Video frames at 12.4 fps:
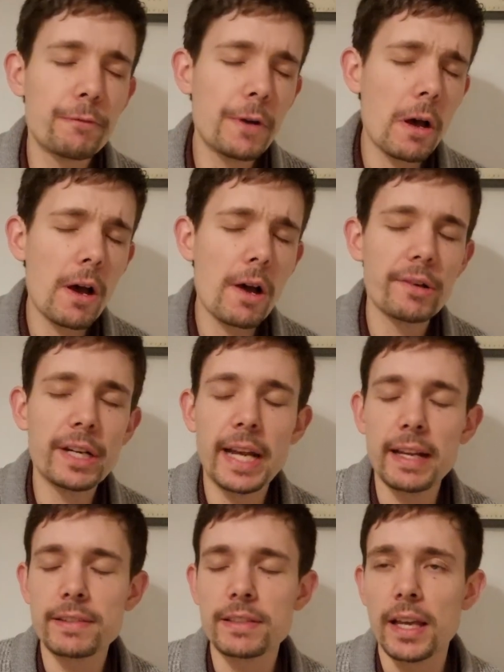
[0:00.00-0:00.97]
far in
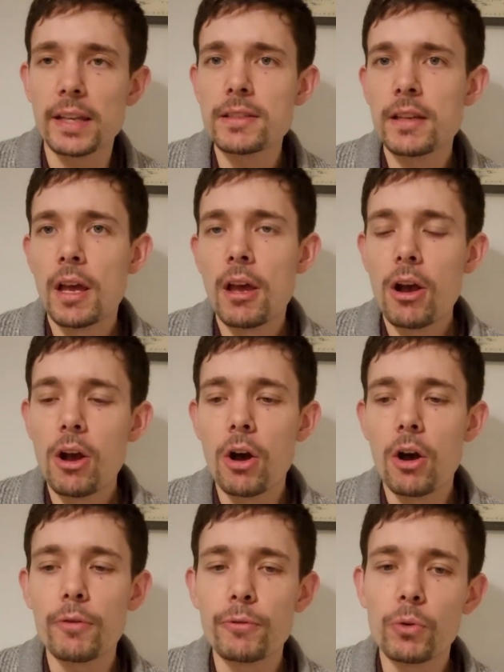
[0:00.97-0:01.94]
excess
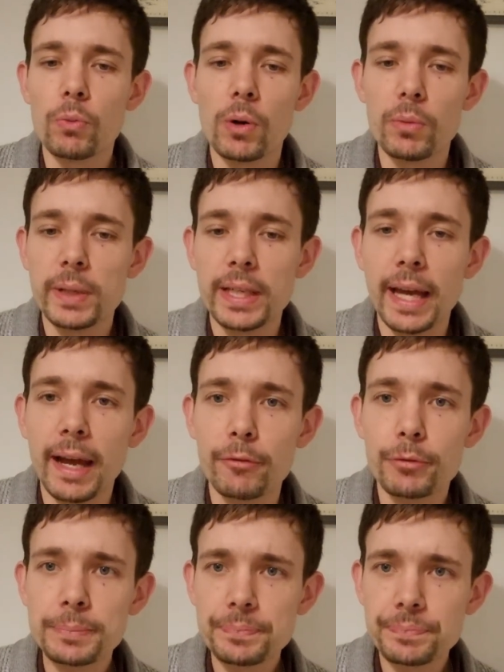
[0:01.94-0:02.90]
of what we
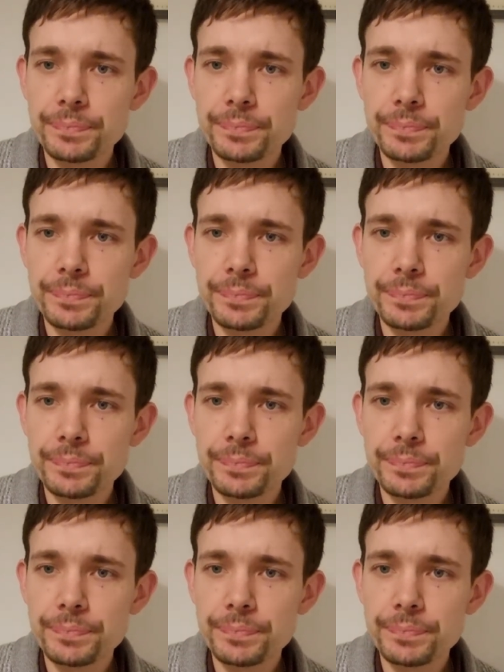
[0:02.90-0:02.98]
have